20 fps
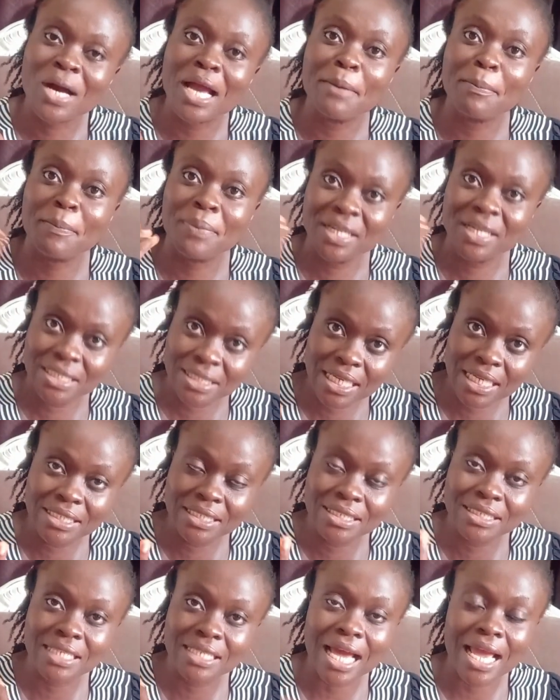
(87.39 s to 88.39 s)
I
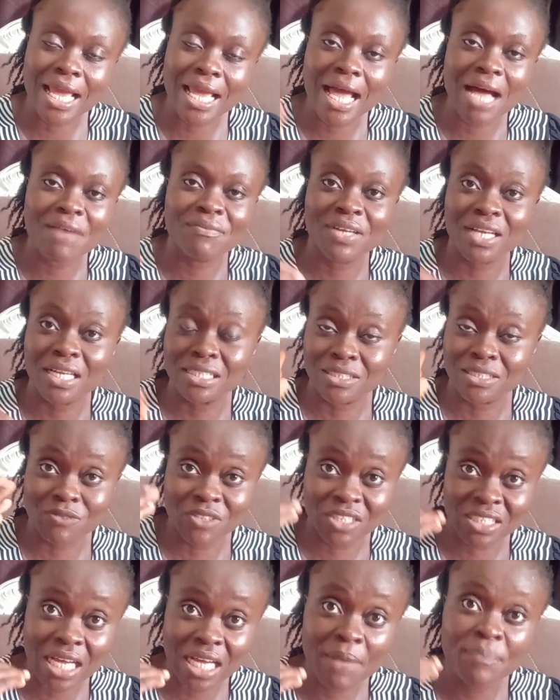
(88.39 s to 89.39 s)
plaited it. I have an
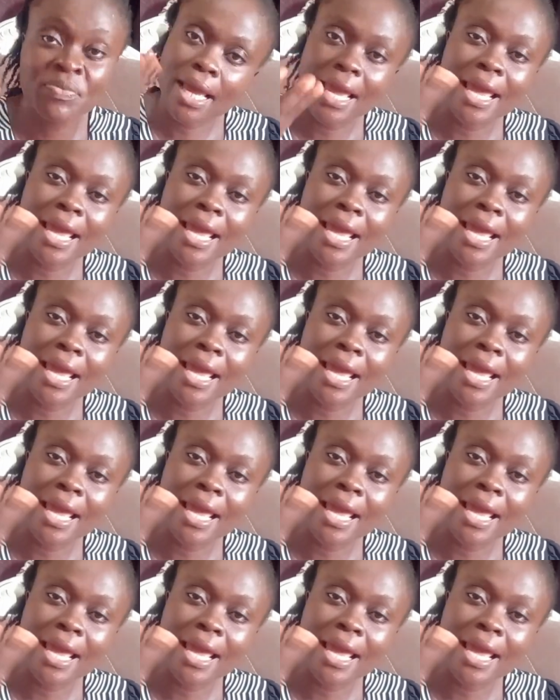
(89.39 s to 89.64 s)
artificial